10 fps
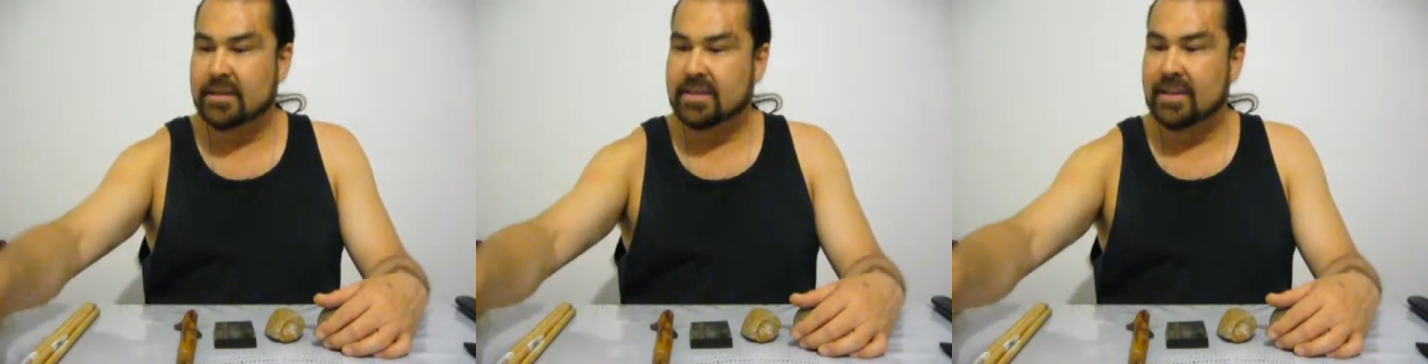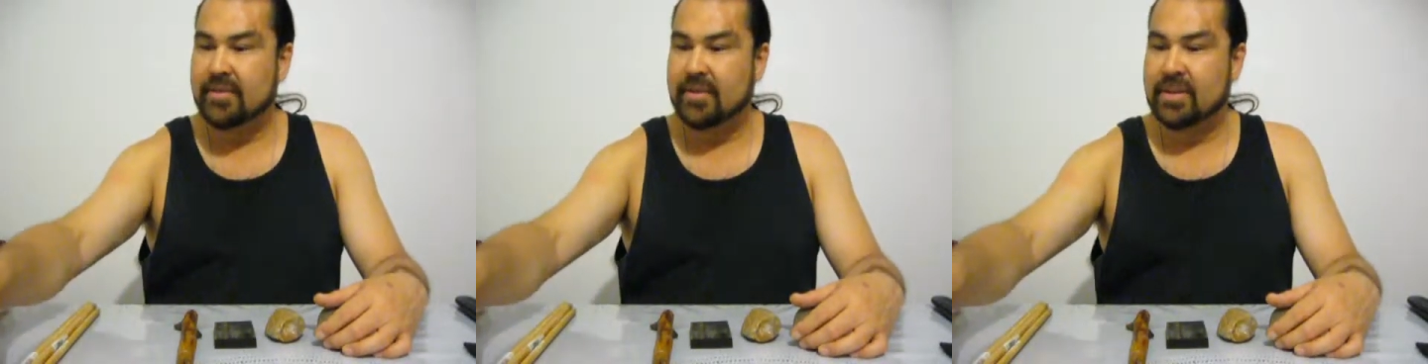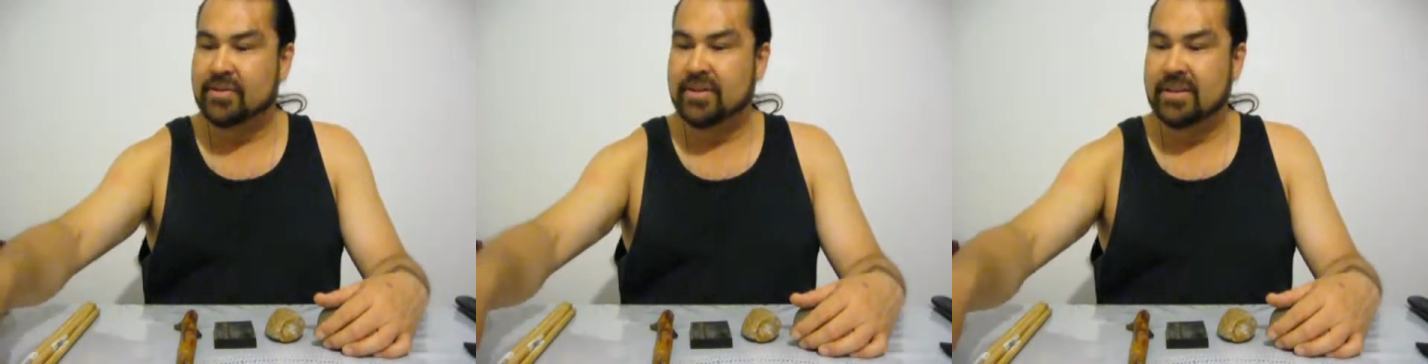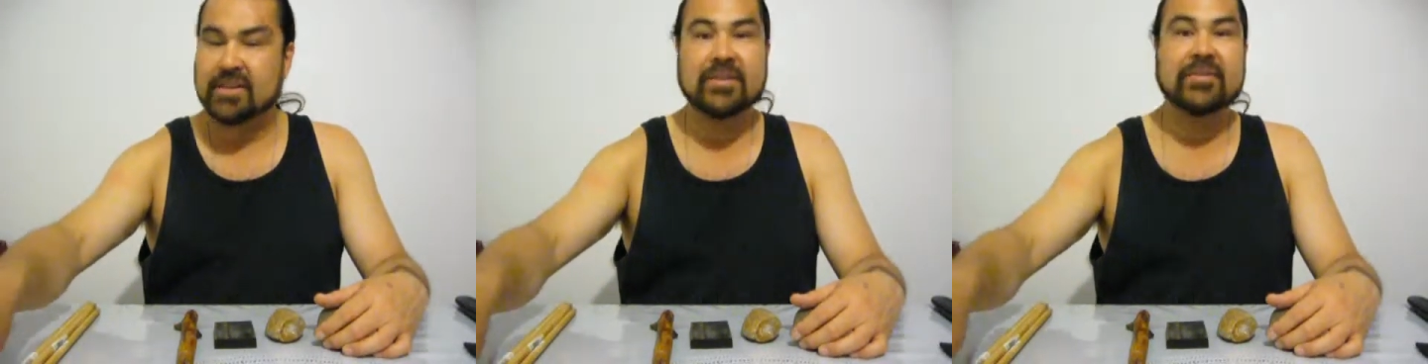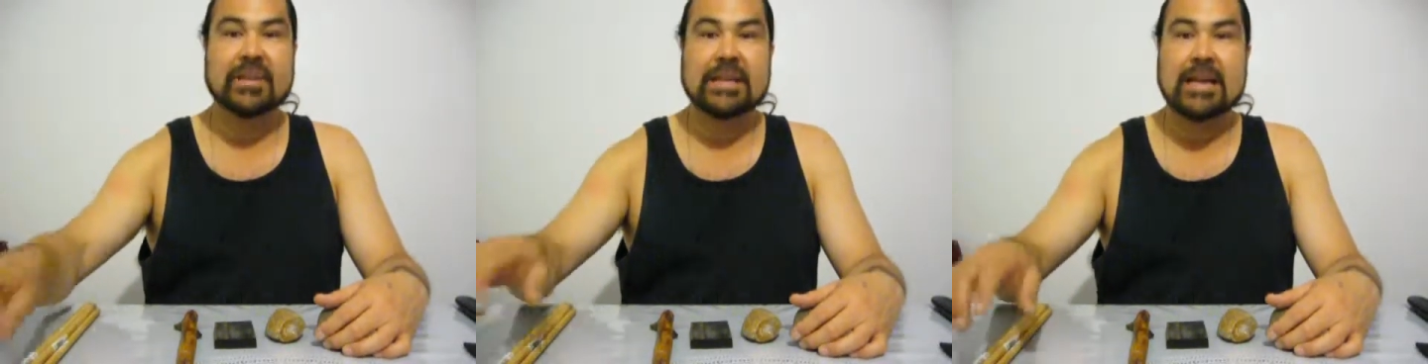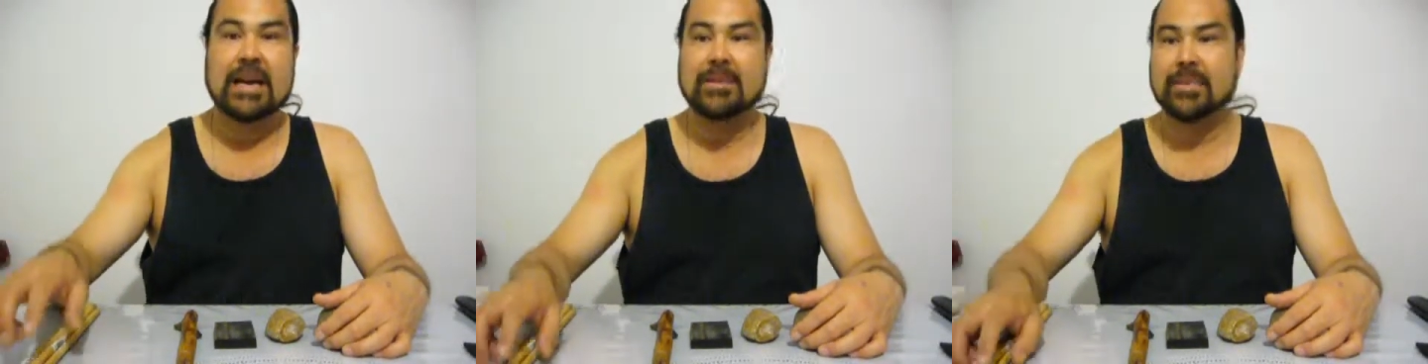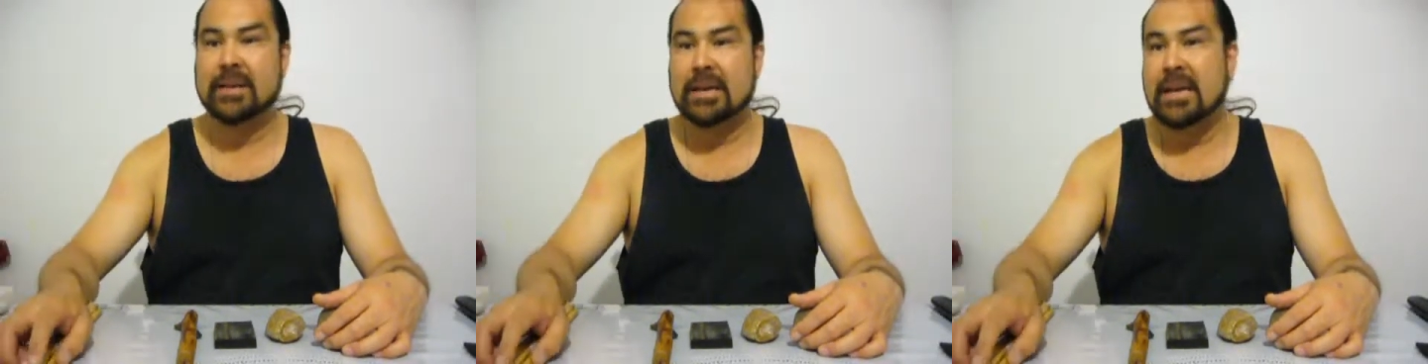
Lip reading: just give you an introduction to Flint knapping.